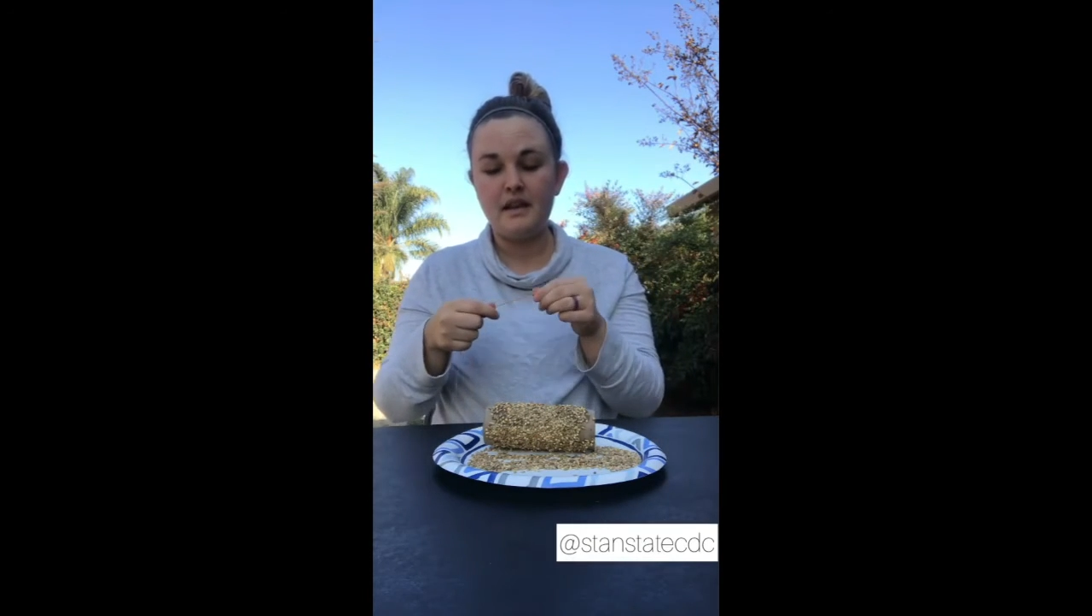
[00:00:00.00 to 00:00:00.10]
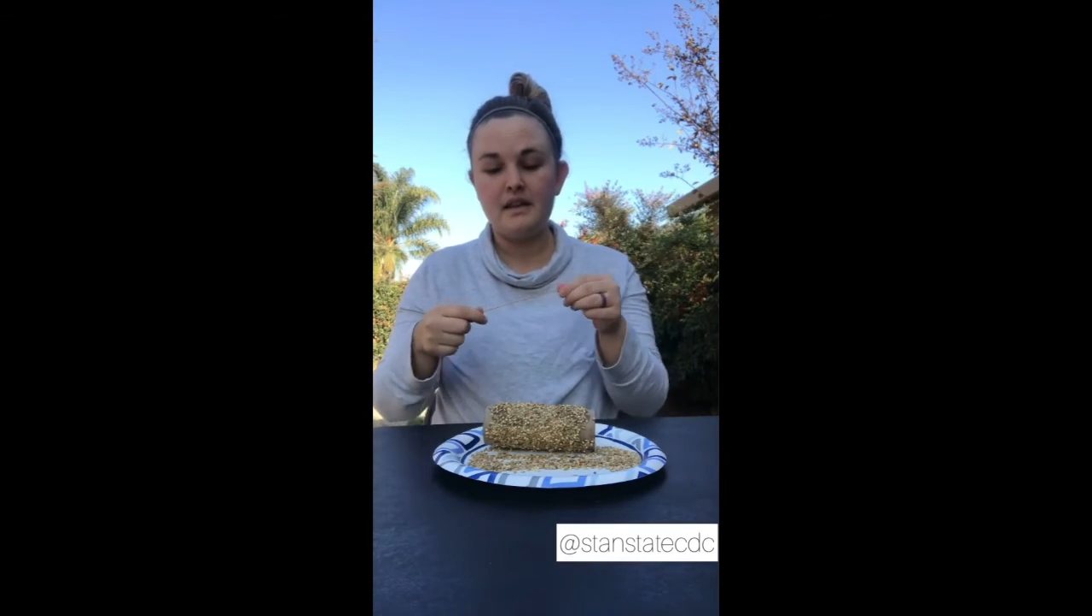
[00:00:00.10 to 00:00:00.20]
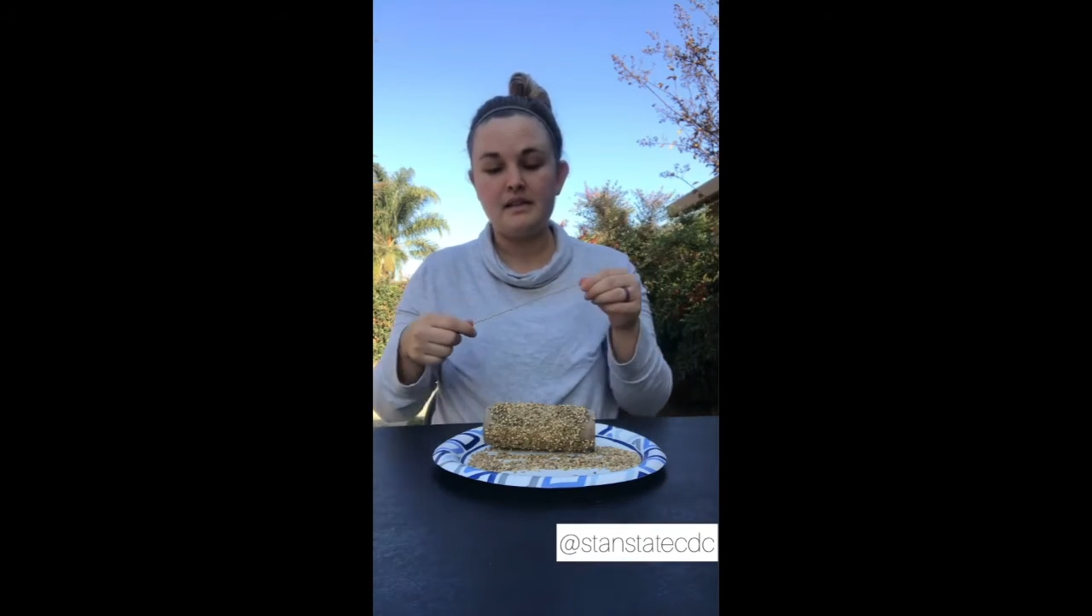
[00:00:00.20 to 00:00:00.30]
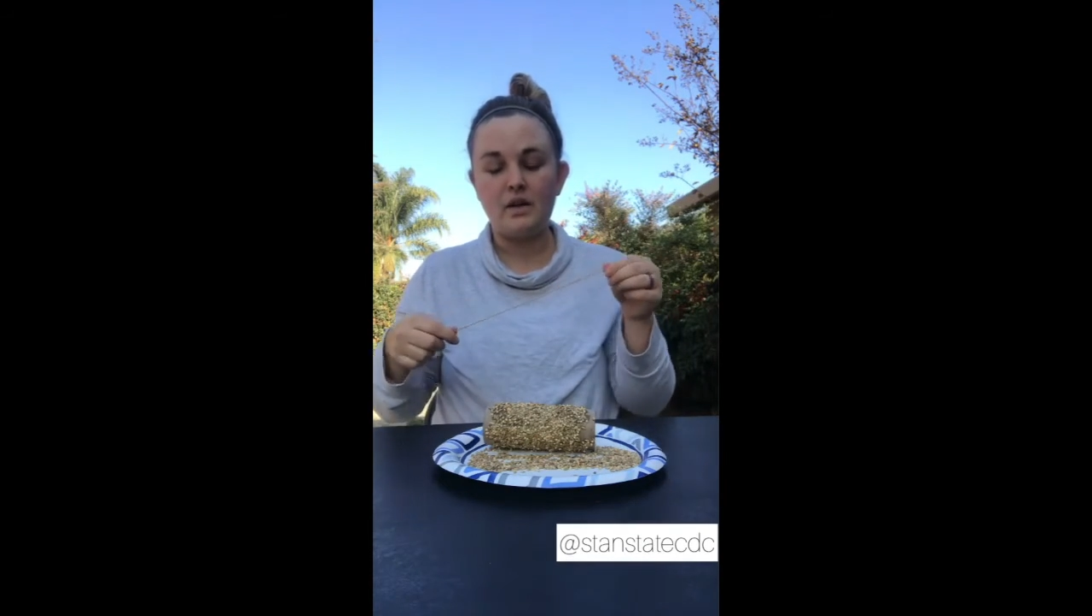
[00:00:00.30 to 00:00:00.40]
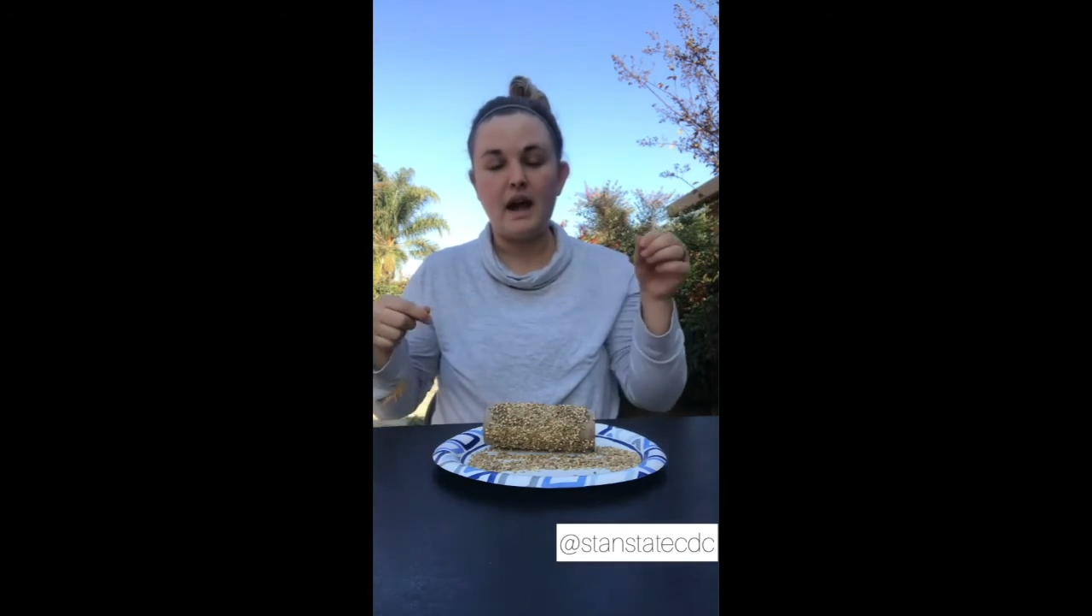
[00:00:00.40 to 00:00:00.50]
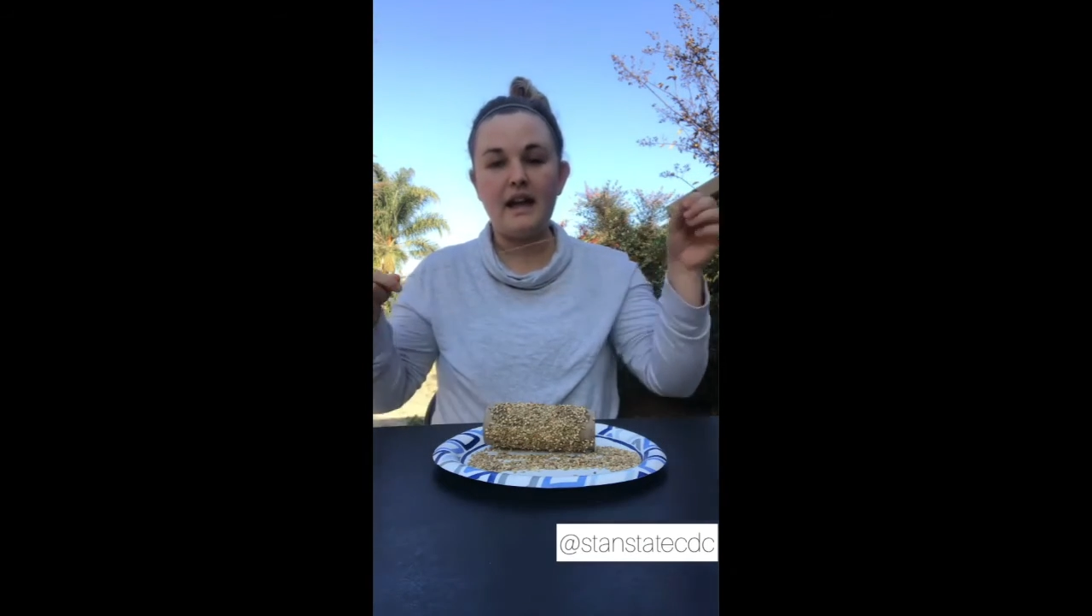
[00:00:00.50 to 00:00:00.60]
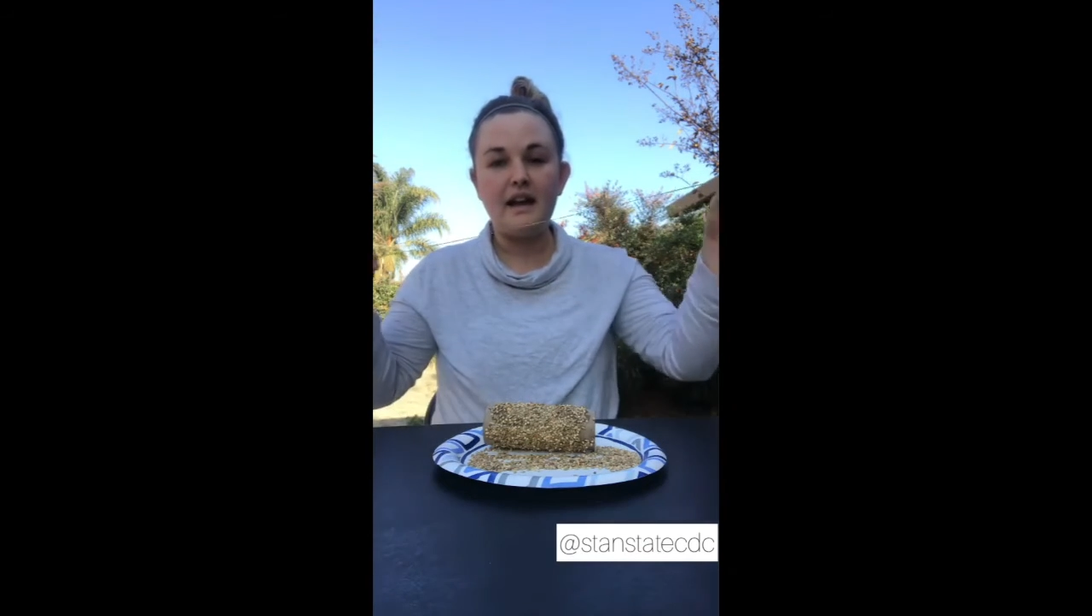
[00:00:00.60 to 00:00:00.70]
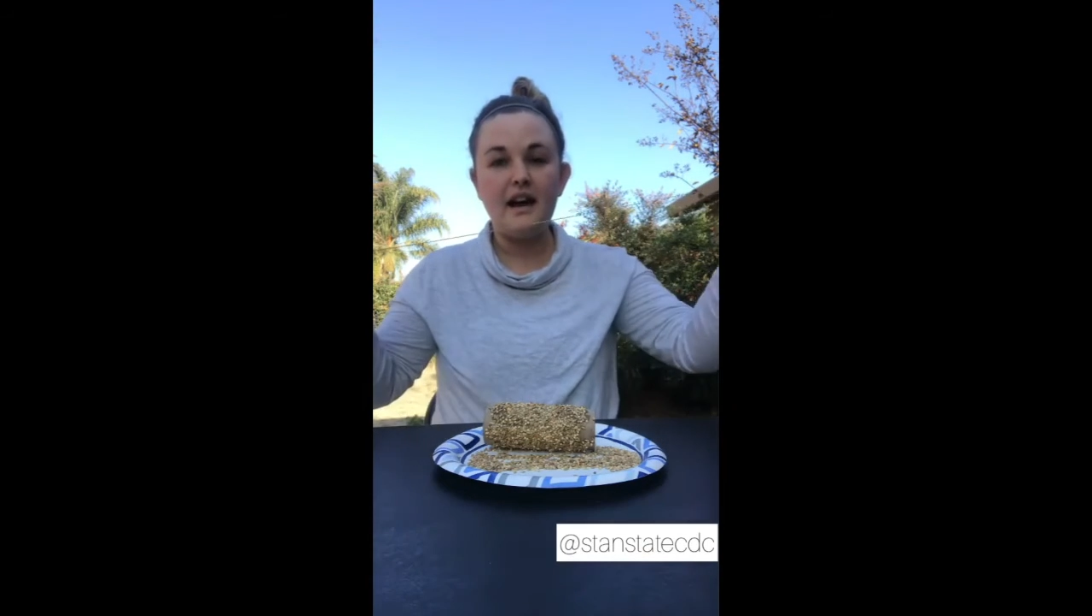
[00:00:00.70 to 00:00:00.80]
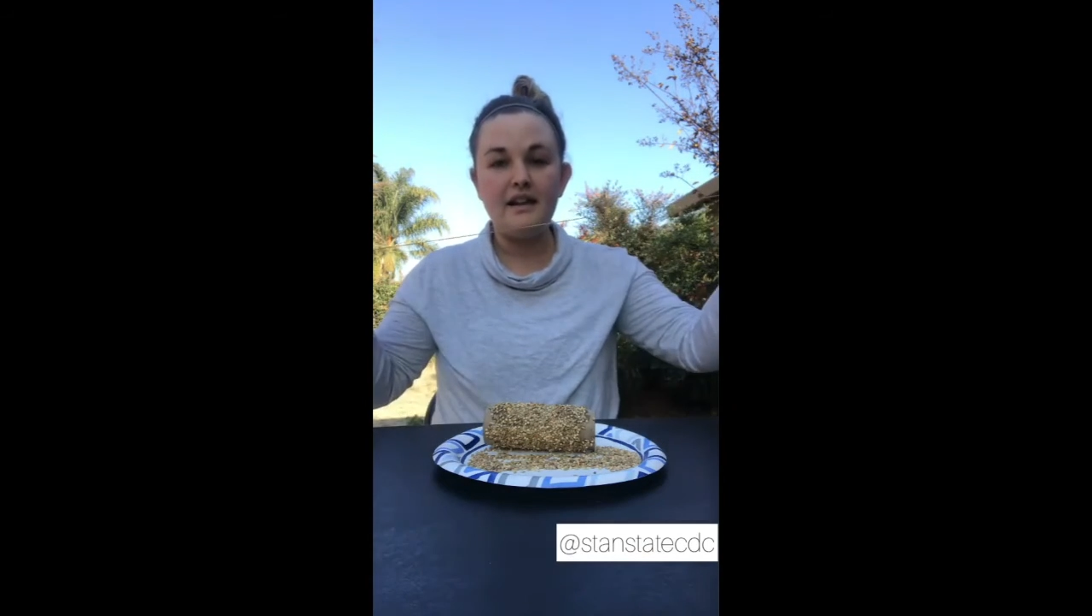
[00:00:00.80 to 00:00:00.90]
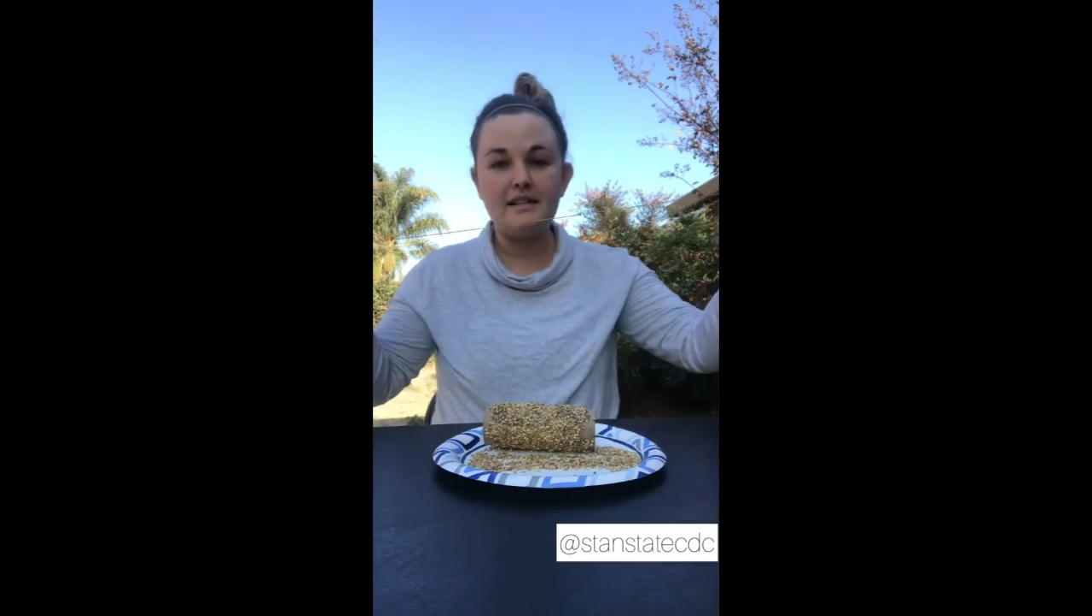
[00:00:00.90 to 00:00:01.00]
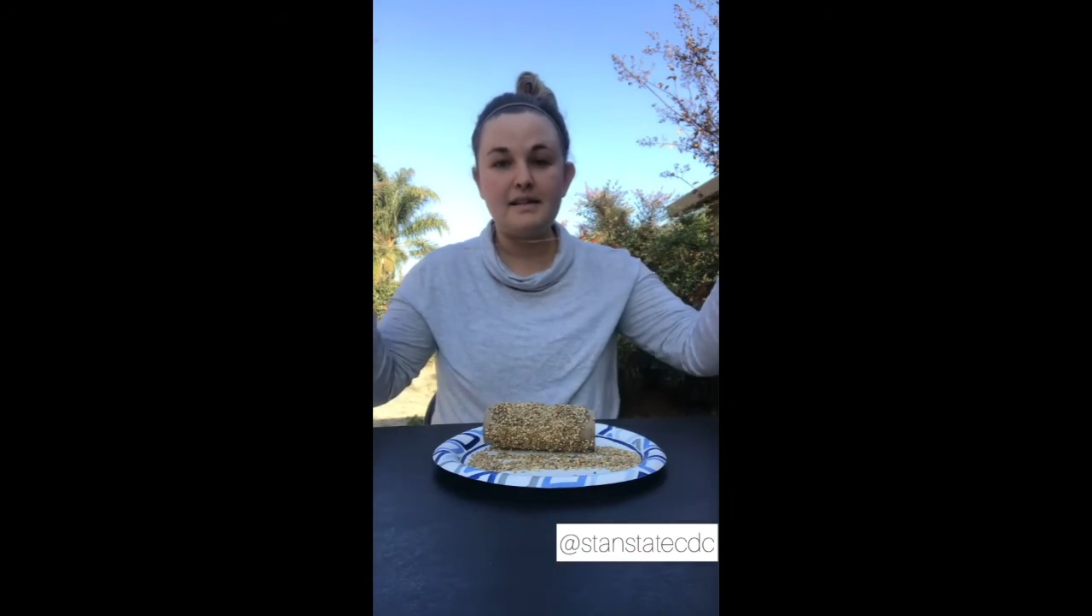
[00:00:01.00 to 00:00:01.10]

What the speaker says: So I got